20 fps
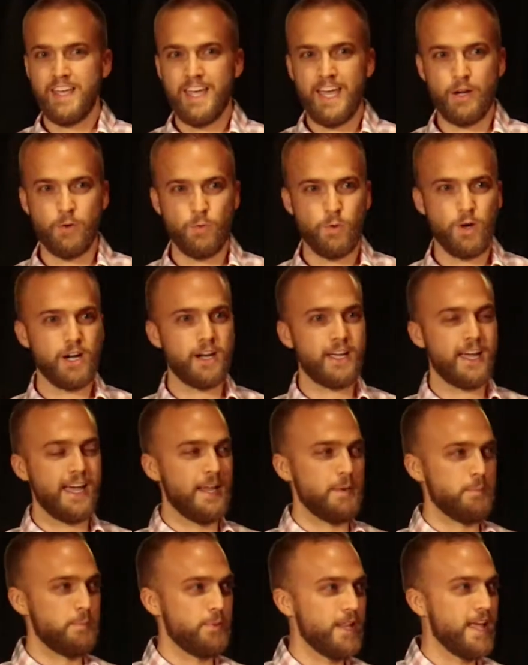and work
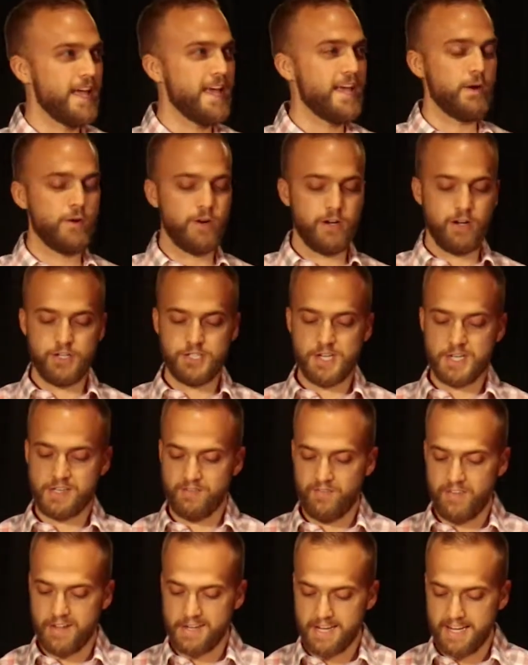and play, or you're just
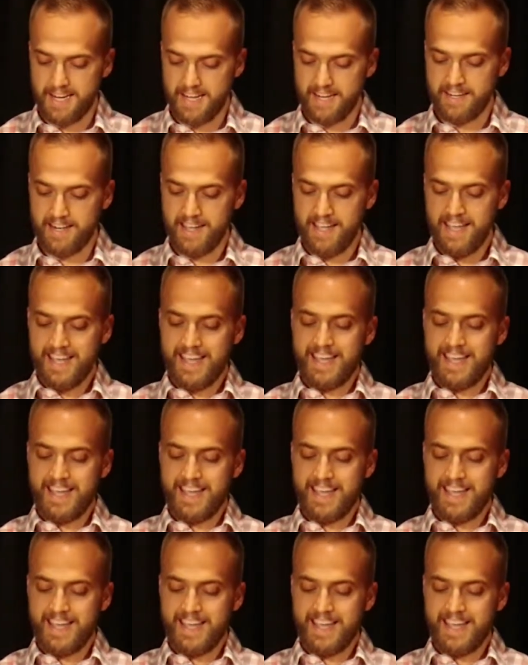visiting.